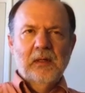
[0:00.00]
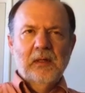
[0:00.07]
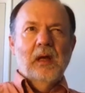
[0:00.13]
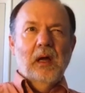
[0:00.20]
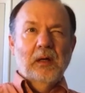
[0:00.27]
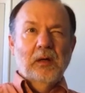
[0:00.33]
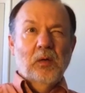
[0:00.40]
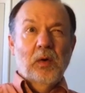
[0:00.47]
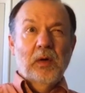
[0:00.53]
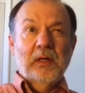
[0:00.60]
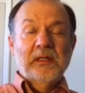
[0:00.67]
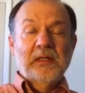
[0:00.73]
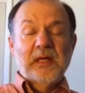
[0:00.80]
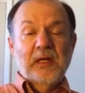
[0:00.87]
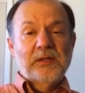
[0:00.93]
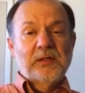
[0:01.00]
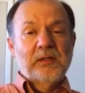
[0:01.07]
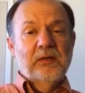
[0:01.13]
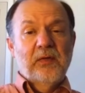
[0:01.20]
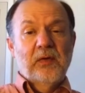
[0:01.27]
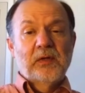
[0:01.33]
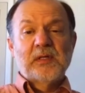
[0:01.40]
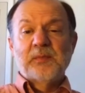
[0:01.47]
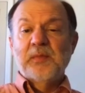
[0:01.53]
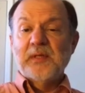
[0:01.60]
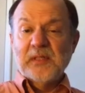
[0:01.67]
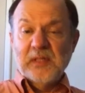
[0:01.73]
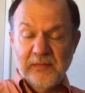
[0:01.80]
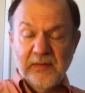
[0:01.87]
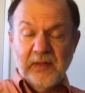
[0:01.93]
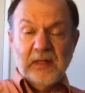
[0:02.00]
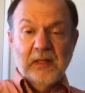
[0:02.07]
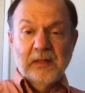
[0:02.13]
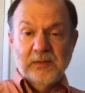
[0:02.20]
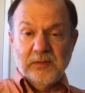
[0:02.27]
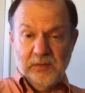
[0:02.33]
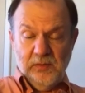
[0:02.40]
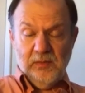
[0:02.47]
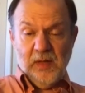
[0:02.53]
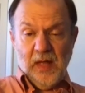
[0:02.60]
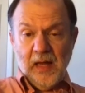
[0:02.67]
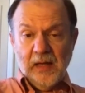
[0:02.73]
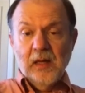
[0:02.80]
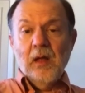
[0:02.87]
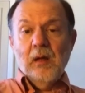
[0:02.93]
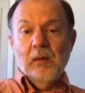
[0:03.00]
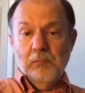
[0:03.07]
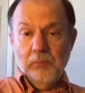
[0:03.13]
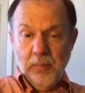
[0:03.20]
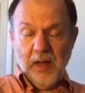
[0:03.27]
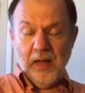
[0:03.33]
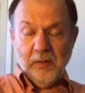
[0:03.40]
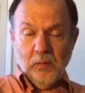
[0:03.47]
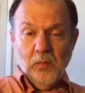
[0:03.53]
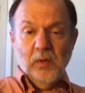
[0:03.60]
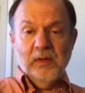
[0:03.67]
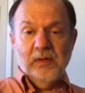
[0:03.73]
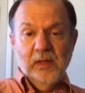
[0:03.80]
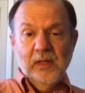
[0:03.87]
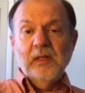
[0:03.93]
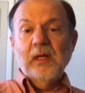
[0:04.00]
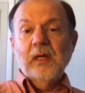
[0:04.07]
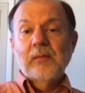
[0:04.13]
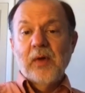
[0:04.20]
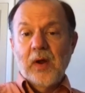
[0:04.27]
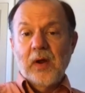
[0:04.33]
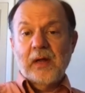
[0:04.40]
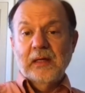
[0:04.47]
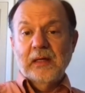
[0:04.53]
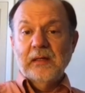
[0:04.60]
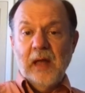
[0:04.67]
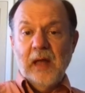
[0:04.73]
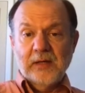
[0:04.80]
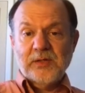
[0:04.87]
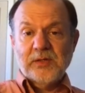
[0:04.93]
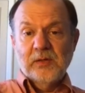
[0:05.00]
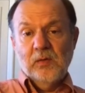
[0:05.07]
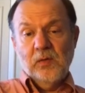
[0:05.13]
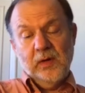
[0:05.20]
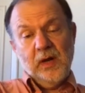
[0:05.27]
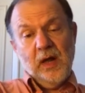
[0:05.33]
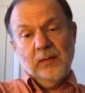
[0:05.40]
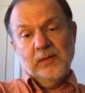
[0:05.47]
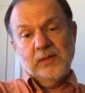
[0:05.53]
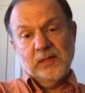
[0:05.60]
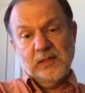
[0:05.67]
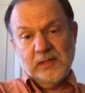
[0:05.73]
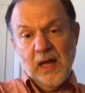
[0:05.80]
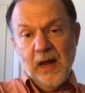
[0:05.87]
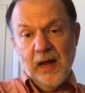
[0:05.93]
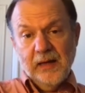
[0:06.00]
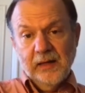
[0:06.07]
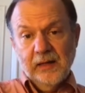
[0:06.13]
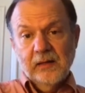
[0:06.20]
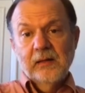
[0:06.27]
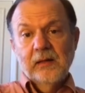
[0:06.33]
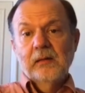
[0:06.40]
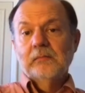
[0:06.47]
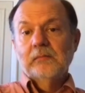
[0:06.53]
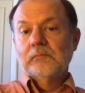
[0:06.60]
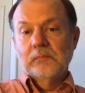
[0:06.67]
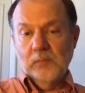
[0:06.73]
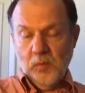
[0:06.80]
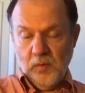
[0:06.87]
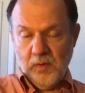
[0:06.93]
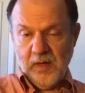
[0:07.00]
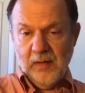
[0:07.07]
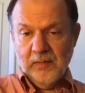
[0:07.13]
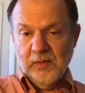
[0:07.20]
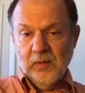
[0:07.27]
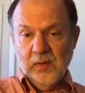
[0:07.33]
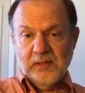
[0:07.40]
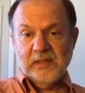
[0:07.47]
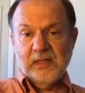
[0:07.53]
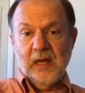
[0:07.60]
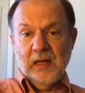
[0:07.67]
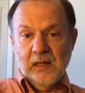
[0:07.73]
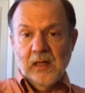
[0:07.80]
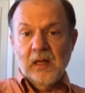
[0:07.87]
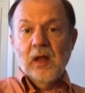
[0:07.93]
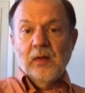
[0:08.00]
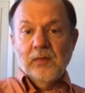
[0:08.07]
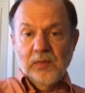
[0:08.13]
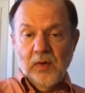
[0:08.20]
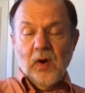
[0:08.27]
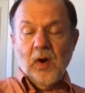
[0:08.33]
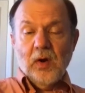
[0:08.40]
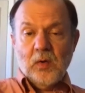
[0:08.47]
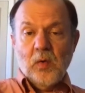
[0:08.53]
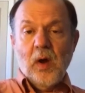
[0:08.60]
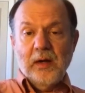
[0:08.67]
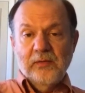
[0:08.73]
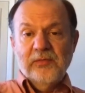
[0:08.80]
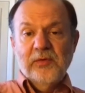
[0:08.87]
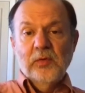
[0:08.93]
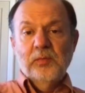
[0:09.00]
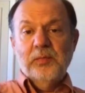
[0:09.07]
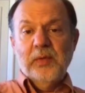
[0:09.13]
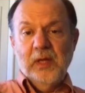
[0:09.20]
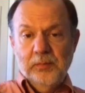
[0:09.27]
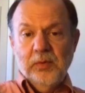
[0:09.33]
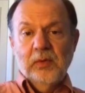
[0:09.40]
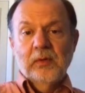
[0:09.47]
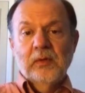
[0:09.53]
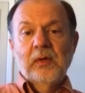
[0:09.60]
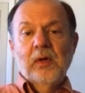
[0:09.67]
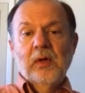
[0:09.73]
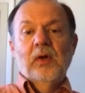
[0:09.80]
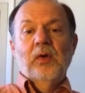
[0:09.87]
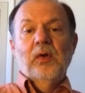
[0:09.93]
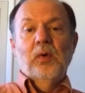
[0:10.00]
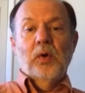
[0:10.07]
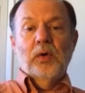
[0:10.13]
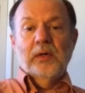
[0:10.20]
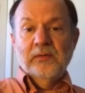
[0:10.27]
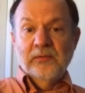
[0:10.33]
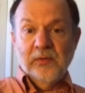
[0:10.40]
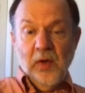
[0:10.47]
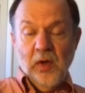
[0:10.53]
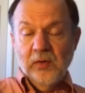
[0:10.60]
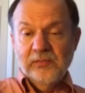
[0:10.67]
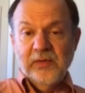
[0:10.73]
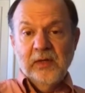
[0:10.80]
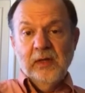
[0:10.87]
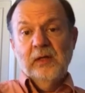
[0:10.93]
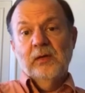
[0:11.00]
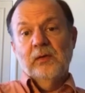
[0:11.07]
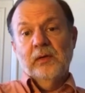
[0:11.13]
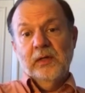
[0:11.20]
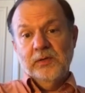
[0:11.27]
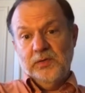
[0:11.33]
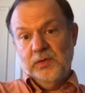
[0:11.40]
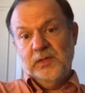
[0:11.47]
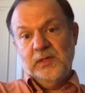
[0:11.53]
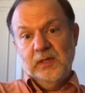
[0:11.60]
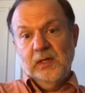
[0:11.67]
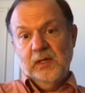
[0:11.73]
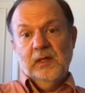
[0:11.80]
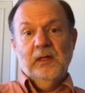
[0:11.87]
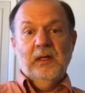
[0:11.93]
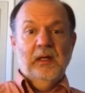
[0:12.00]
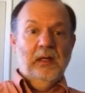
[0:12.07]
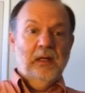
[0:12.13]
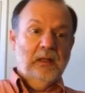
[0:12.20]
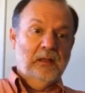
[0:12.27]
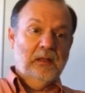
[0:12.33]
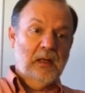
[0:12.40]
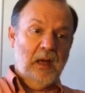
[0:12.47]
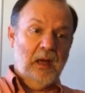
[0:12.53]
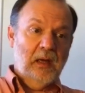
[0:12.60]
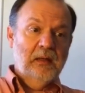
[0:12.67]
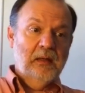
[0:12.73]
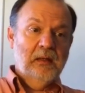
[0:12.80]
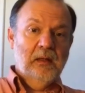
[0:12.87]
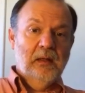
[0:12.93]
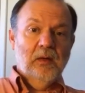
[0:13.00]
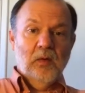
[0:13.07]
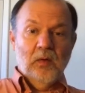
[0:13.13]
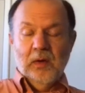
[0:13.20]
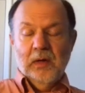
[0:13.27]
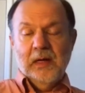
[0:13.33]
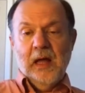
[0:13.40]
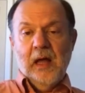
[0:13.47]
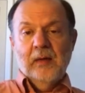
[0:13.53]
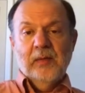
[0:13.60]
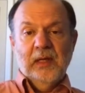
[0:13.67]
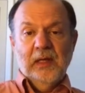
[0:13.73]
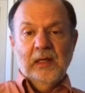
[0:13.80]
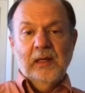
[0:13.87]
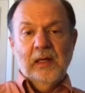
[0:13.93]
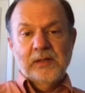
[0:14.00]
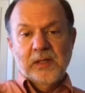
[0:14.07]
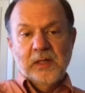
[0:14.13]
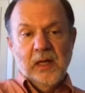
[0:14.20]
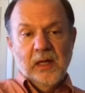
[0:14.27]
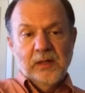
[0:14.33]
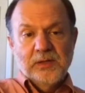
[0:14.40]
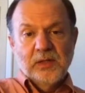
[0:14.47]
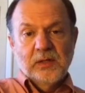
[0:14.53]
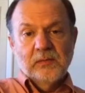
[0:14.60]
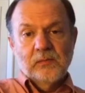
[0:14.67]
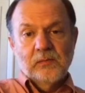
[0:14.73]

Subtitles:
an organization devoted specifically to that, but within the American National Origami Society, Origami USA, there are quite a few people who are involved in or interested in origami in education,